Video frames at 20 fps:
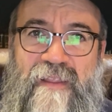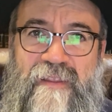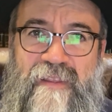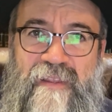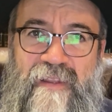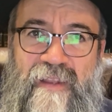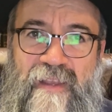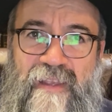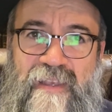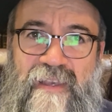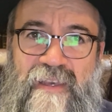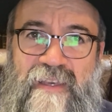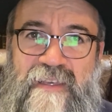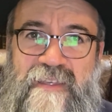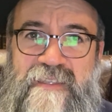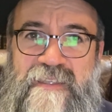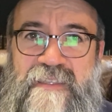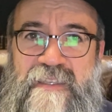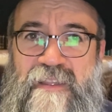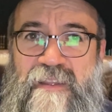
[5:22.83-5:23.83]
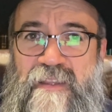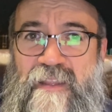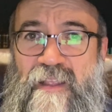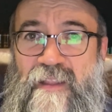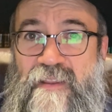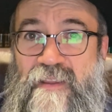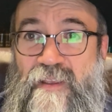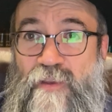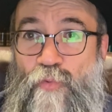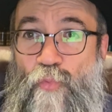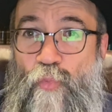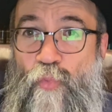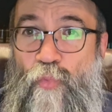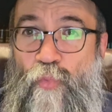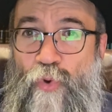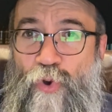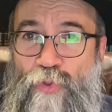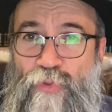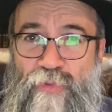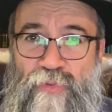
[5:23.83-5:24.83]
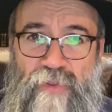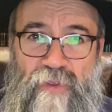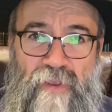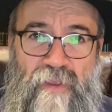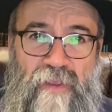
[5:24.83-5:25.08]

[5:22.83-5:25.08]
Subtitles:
in a case that they won't